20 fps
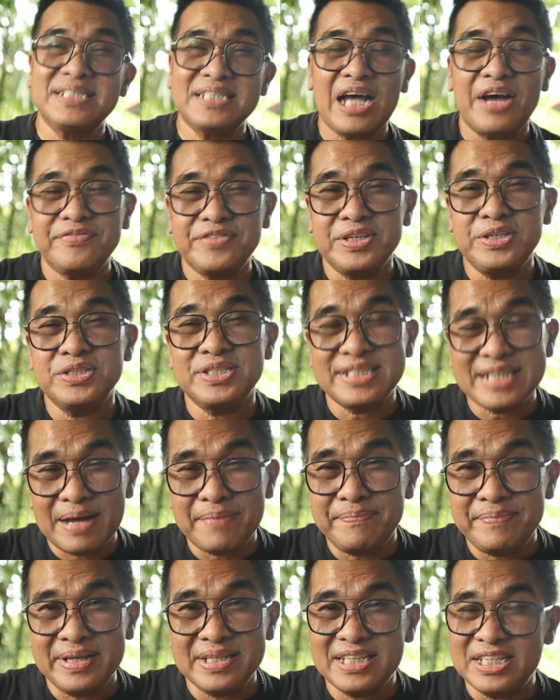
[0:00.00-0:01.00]
after you
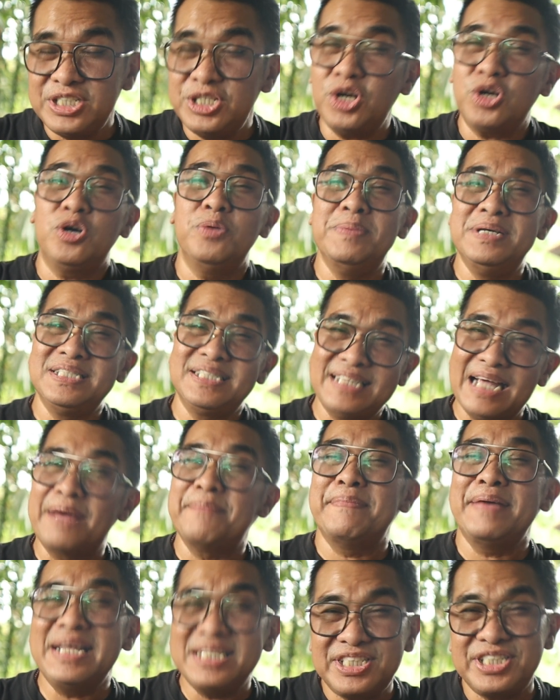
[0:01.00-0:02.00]
submit the documents I
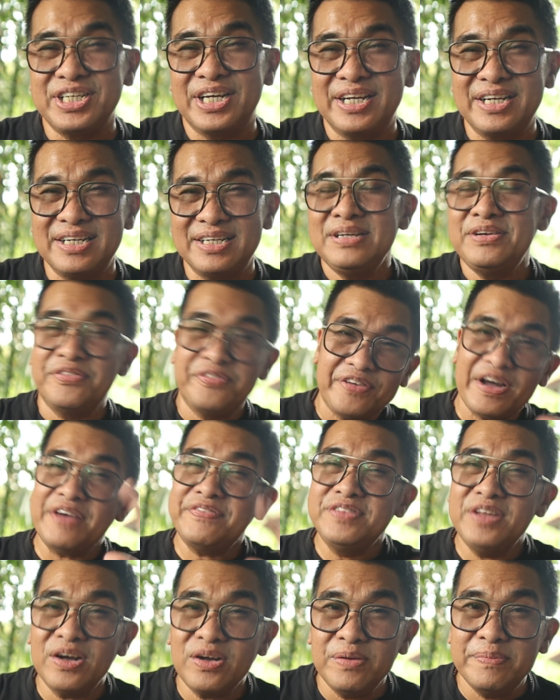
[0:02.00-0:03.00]
mentioned, the 5
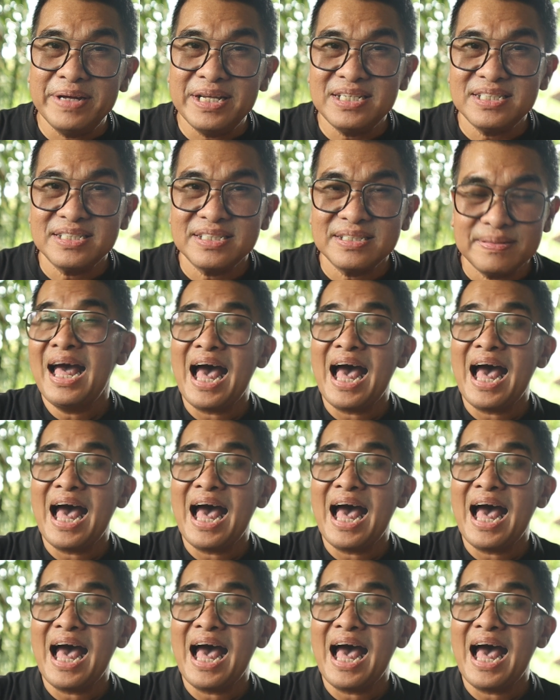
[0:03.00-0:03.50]
documents,